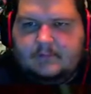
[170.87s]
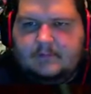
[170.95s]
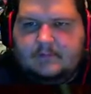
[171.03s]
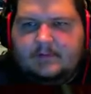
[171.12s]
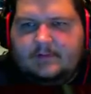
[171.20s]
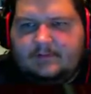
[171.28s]

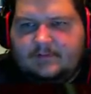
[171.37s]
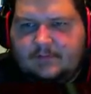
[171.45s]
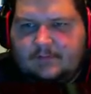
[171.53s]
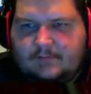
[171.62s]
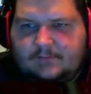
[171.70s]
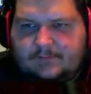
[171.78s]
That's
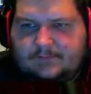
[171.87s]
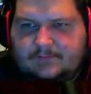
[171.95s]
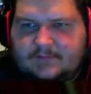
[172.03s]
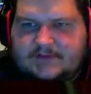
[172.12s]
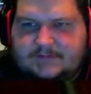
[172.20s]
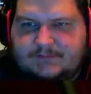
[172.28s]
cool.
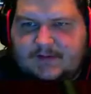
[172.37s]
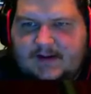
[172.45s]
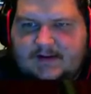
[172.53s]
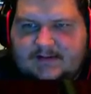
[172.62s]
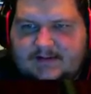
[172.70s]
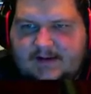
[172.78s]

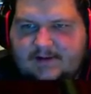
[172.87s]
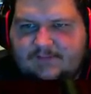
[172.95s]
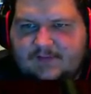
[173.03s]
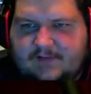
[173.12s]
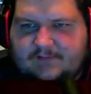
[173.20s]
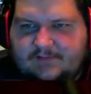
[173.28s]
Spock air
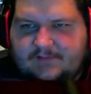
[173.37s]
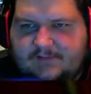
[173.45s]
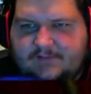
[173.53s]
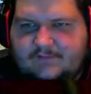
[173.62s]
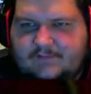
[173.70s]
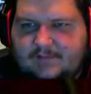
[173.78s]

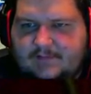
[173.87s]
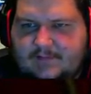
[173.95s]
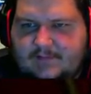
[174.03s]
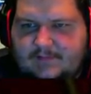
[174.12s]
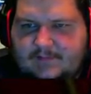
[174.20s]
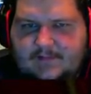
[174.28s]
fresheners.
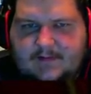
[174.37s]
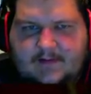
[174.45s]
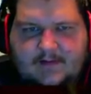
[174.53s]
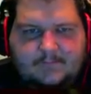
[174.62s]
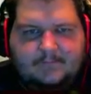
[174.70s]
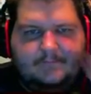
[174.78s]

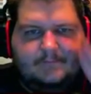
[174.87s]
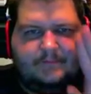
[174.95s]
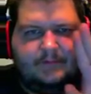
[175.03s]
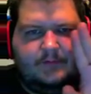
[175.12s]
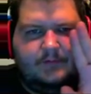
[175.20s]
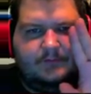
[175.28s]
Um,
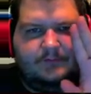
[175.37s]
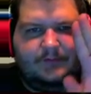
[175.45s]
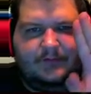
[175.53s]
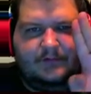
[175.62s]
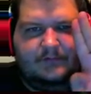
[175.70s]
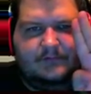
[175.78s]
so you
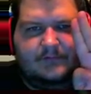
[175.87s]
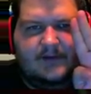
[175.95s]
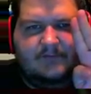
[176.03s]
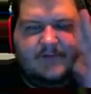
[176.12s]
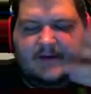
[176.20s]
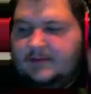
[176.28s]
can
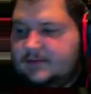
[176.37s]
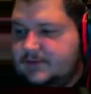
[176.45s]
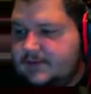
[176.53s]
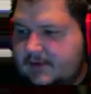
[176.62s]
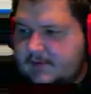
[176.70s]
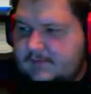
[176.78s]
have that in your
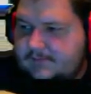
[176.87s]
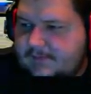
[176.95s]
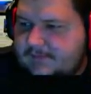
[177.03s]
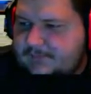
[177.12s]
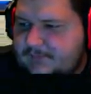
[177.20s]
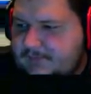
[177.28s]
car.
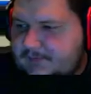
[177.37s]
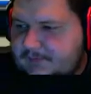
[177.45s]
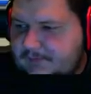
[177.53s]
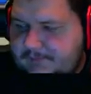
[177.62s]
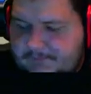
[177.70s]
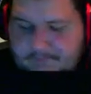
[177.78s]
That's pretty cool.